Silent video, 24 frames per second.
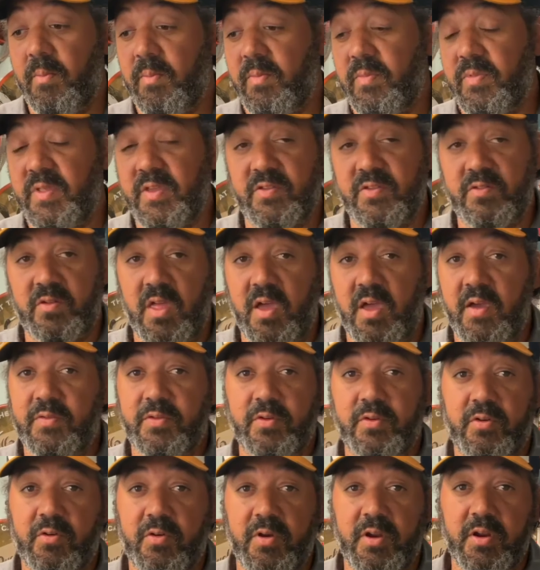These gloves
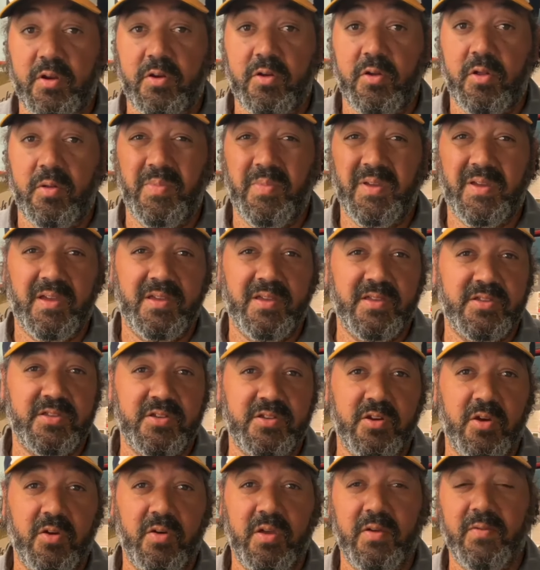are critical because, you
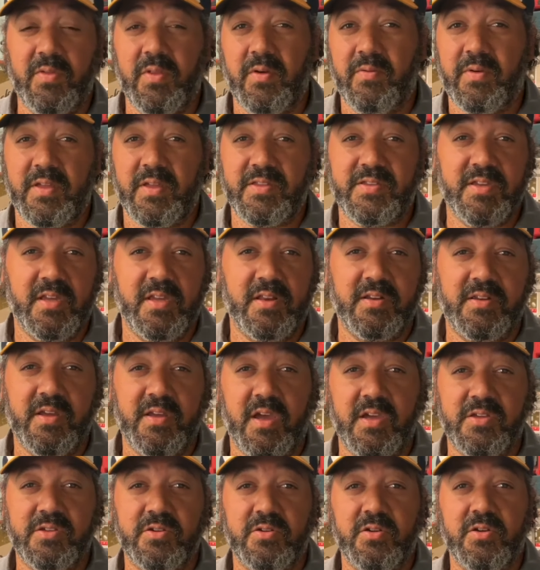know, even though I've got
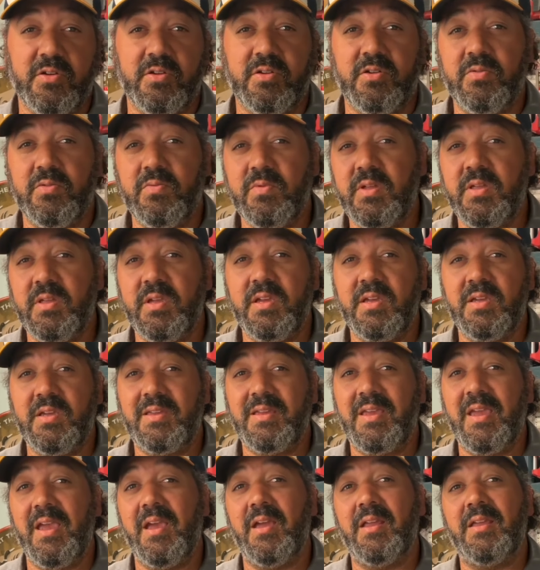sanitizer, you really
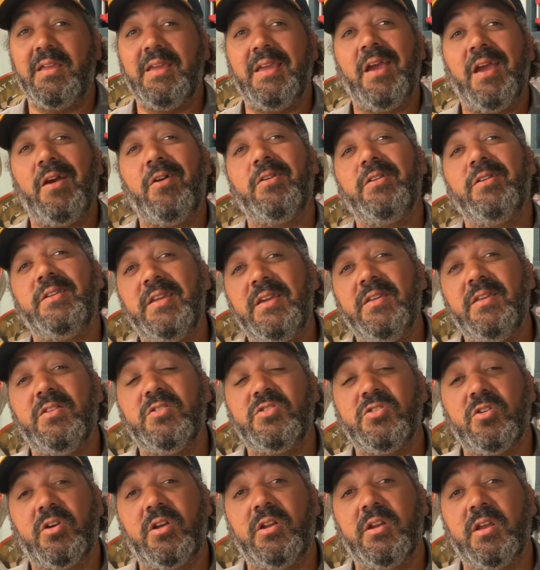can't guarantee that
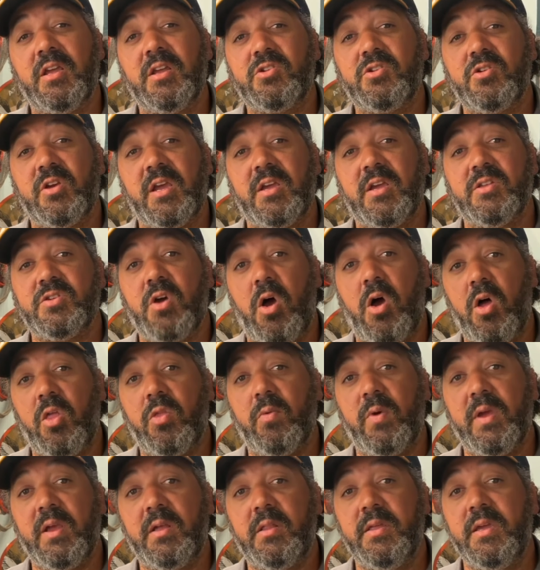you're going to get your hands all the
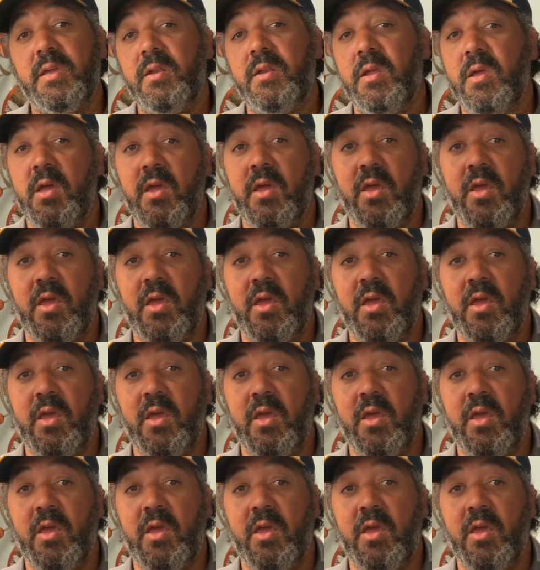way clean.